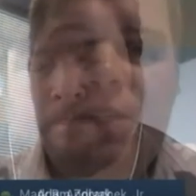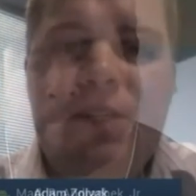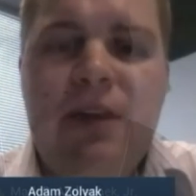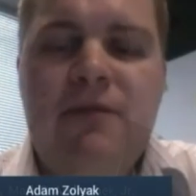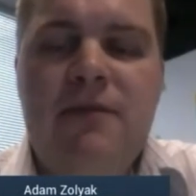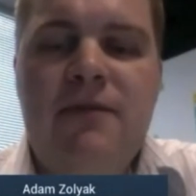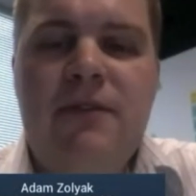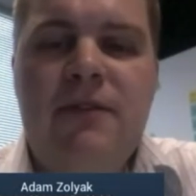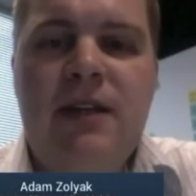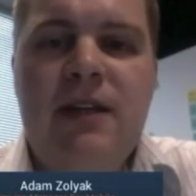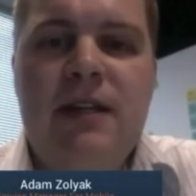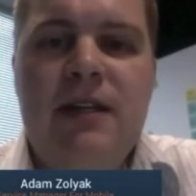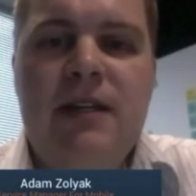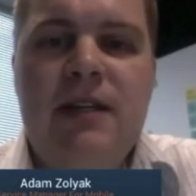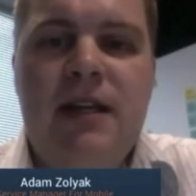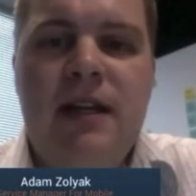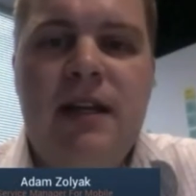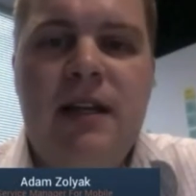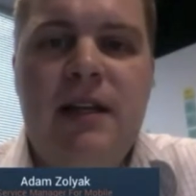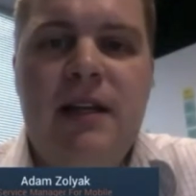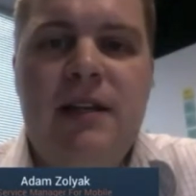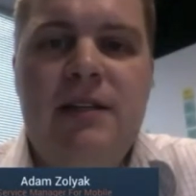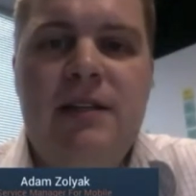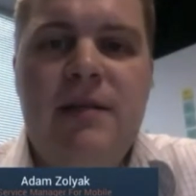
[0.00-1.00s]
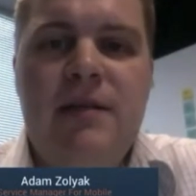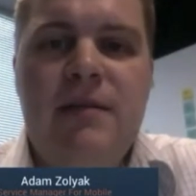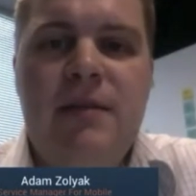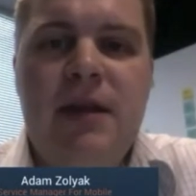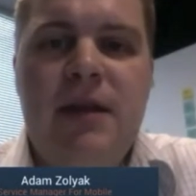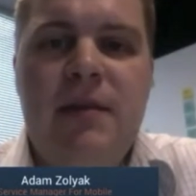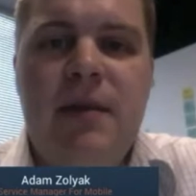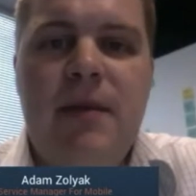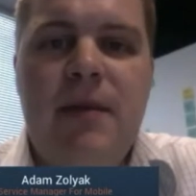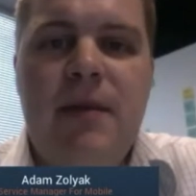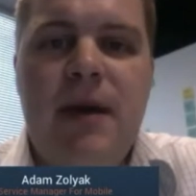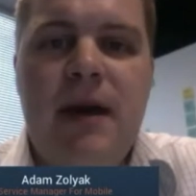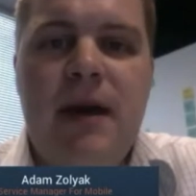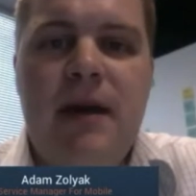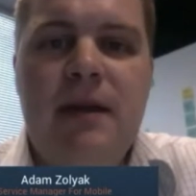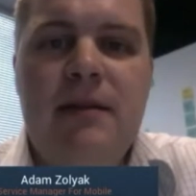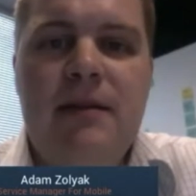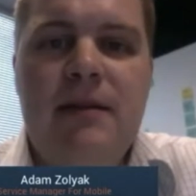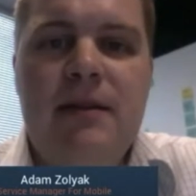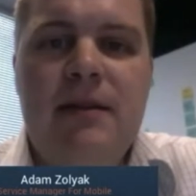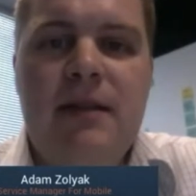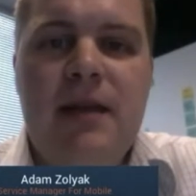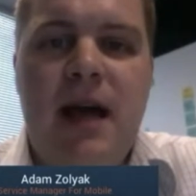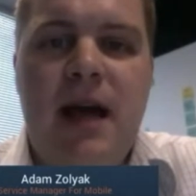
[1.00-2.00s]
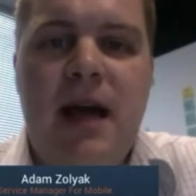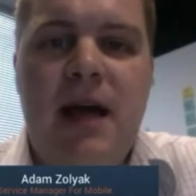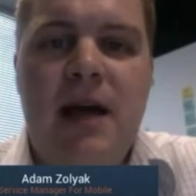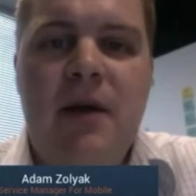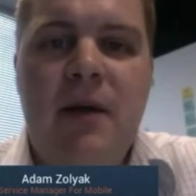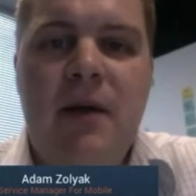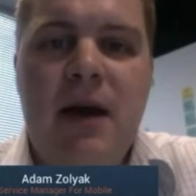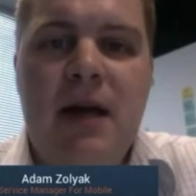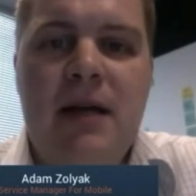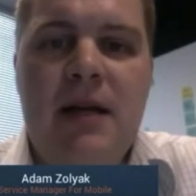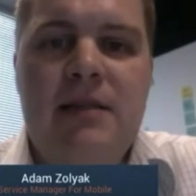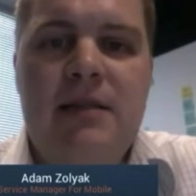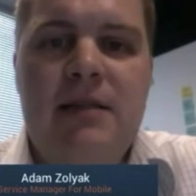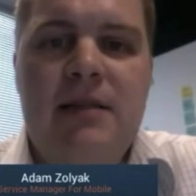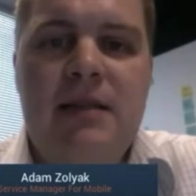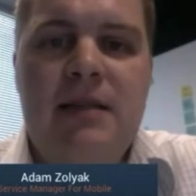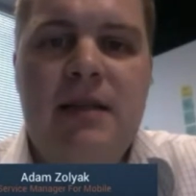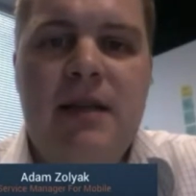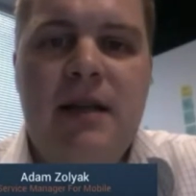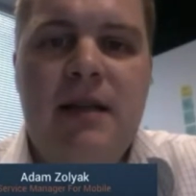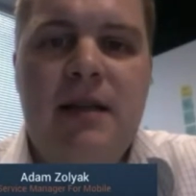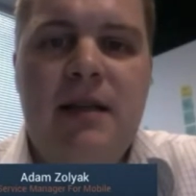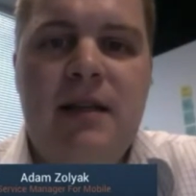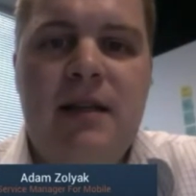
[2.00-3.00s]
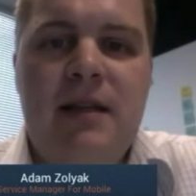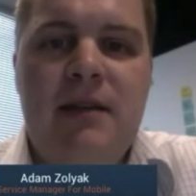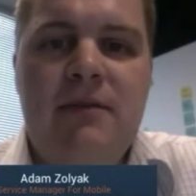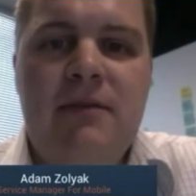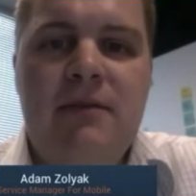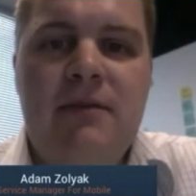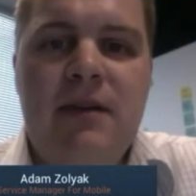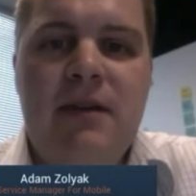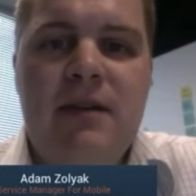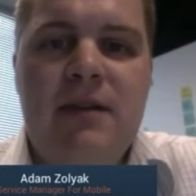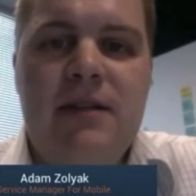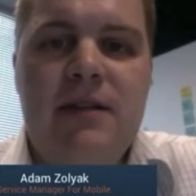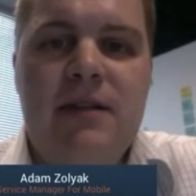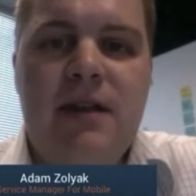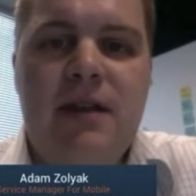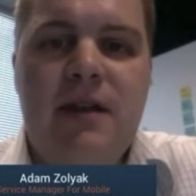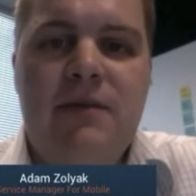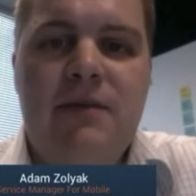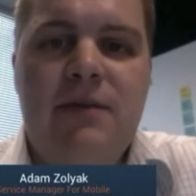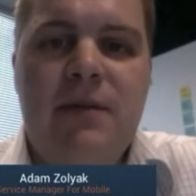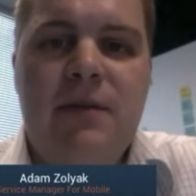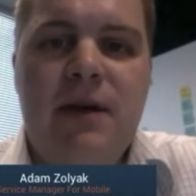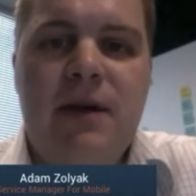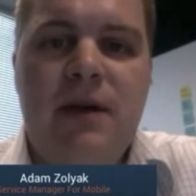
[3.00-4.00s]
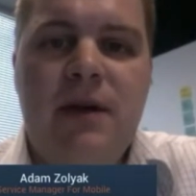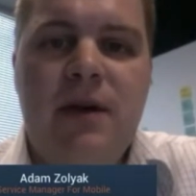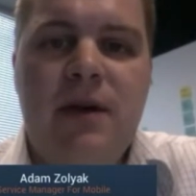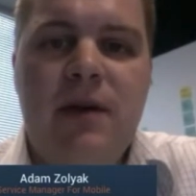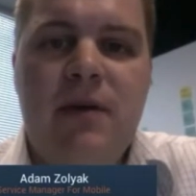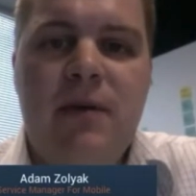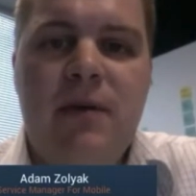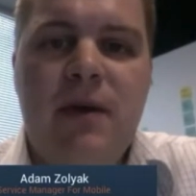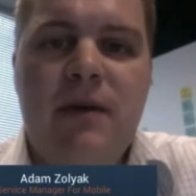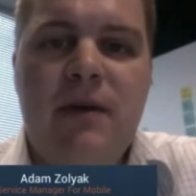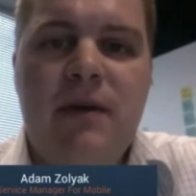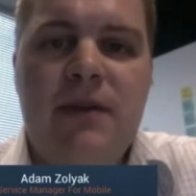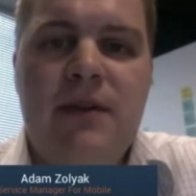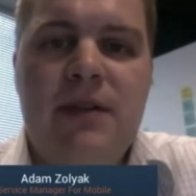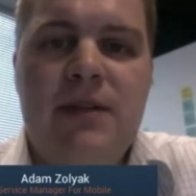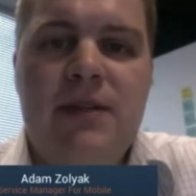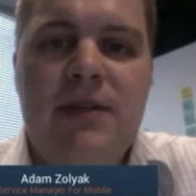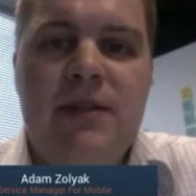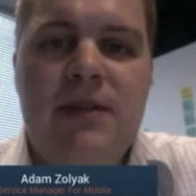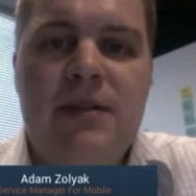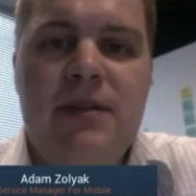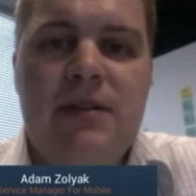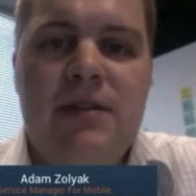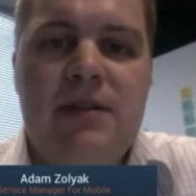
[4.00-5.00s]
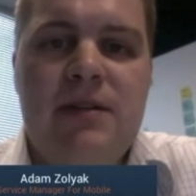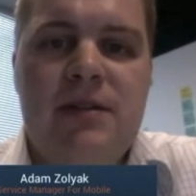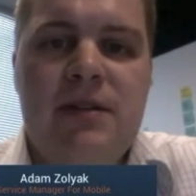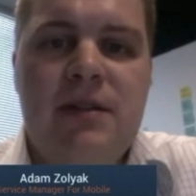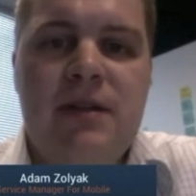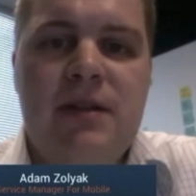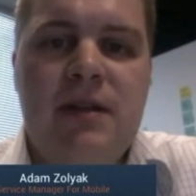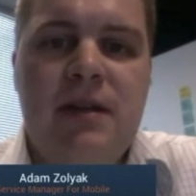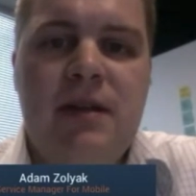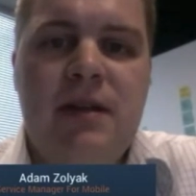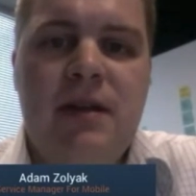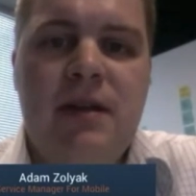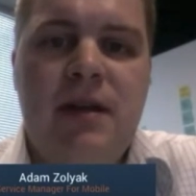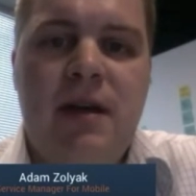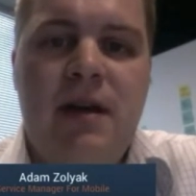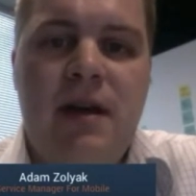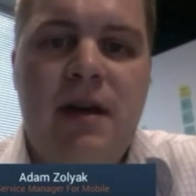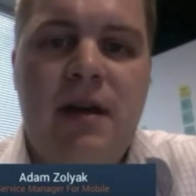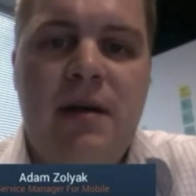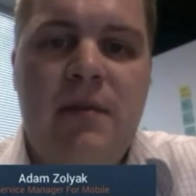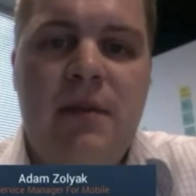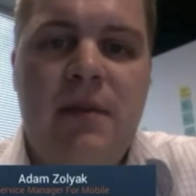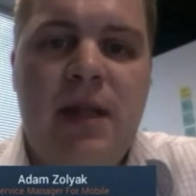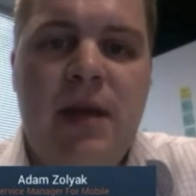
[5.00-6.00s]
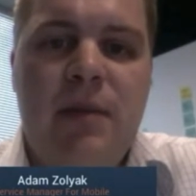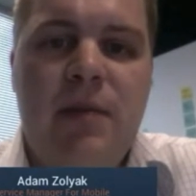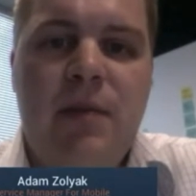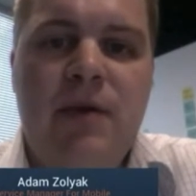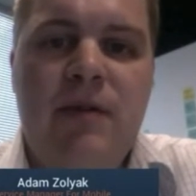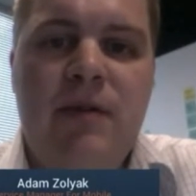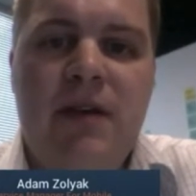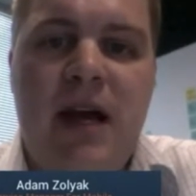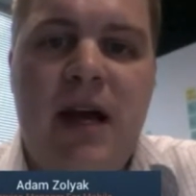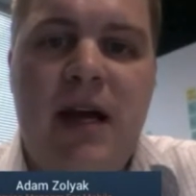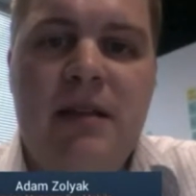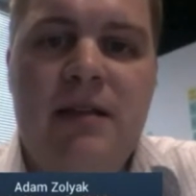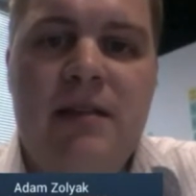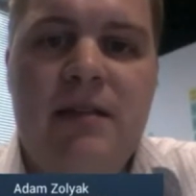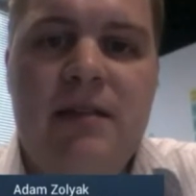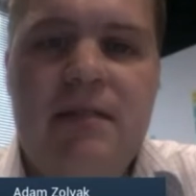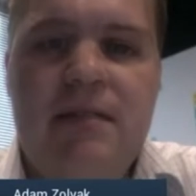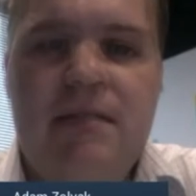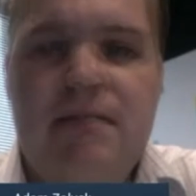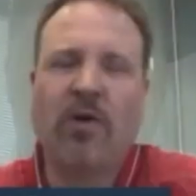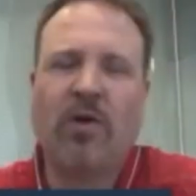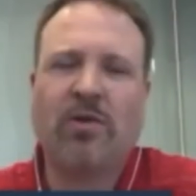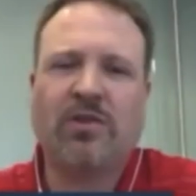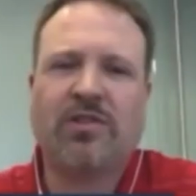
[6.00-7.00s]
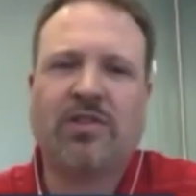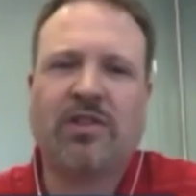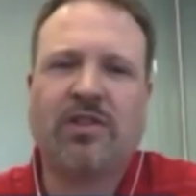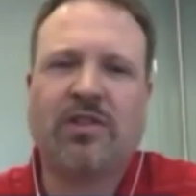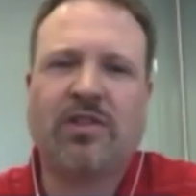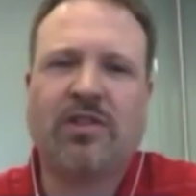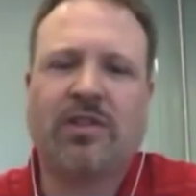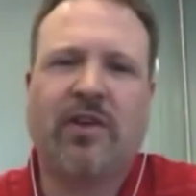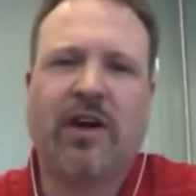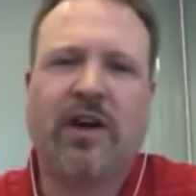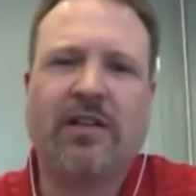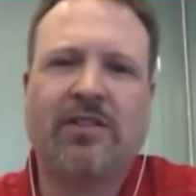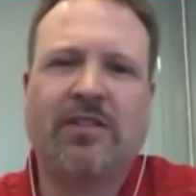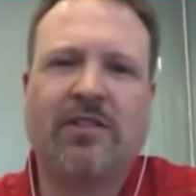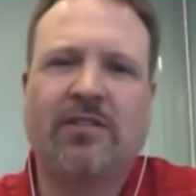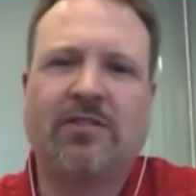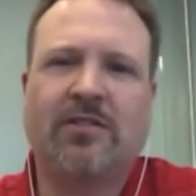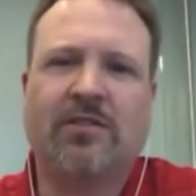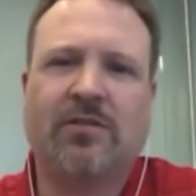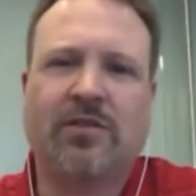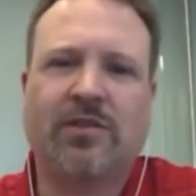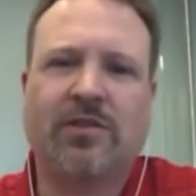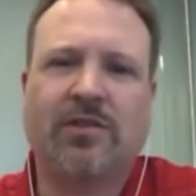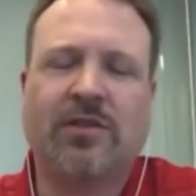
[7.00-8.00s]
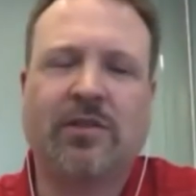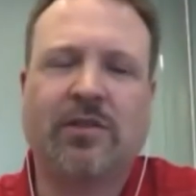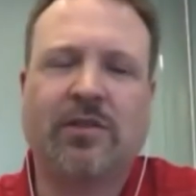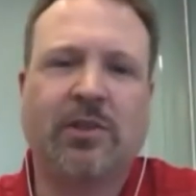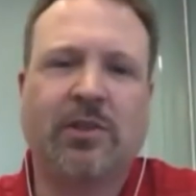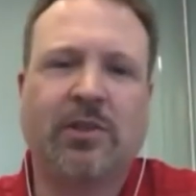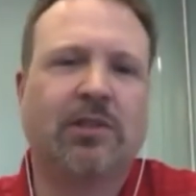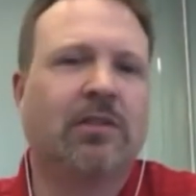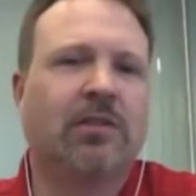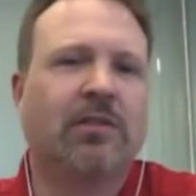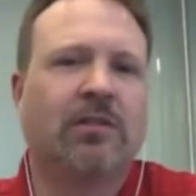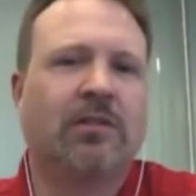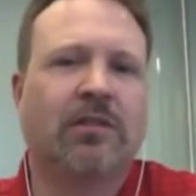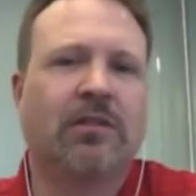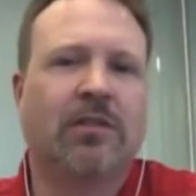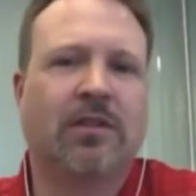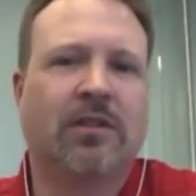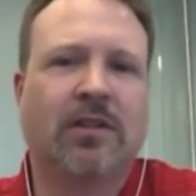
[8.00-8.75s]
Geoff, can you tell us a bit about iOS and the different software and hardware features um, that it provides? Well, most of the devices are similar.